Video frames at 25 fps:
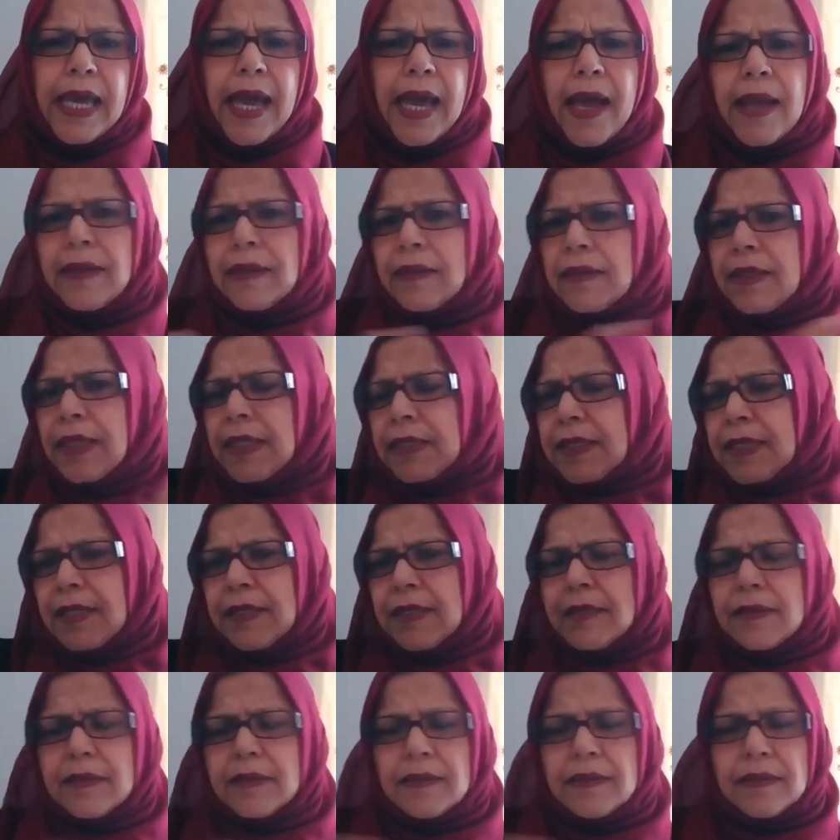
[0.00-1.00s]
and this
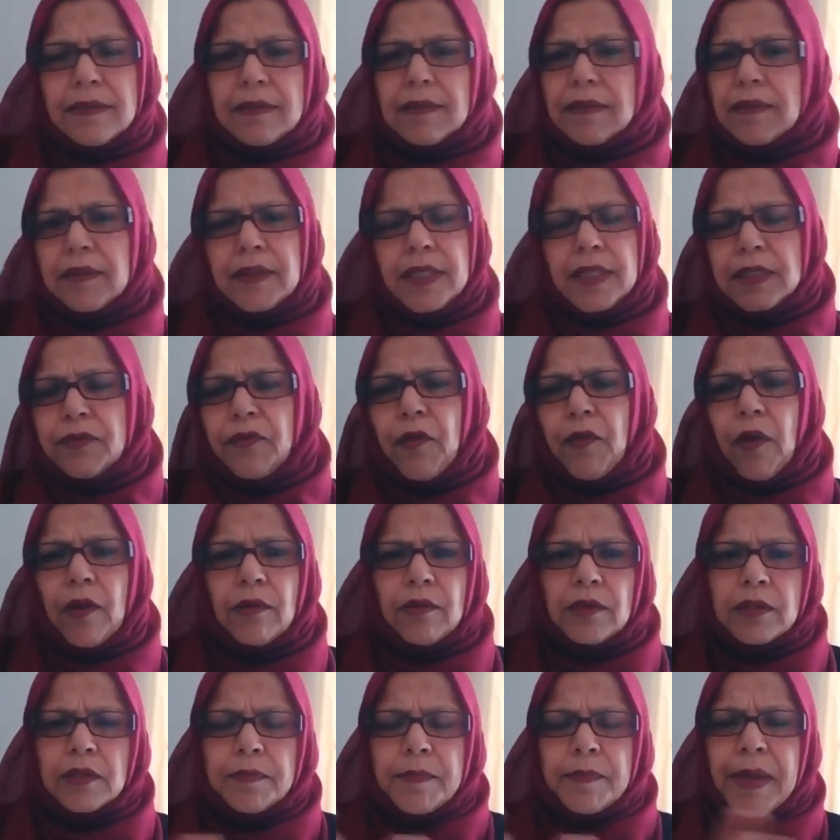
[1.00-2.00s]
is this
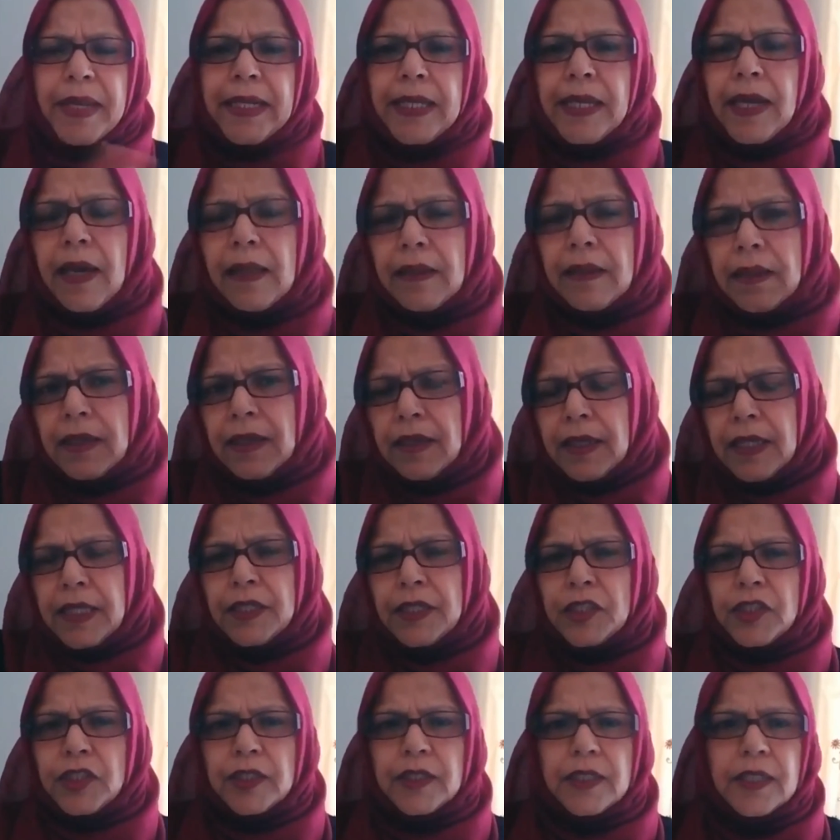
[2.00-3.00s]
follows many other
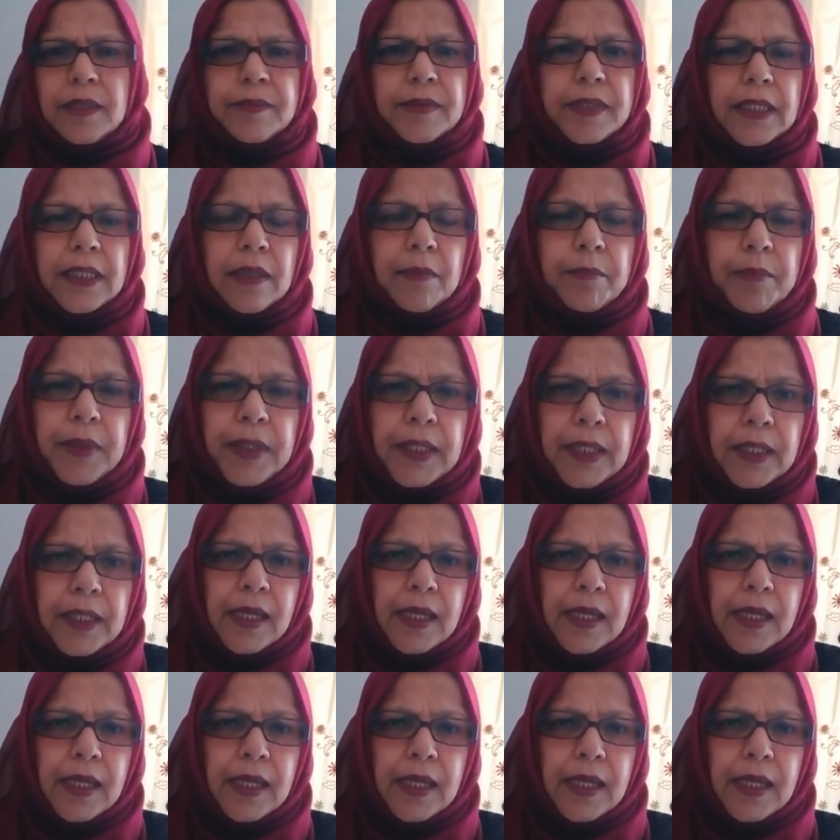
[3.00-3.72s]
initiatives that I've been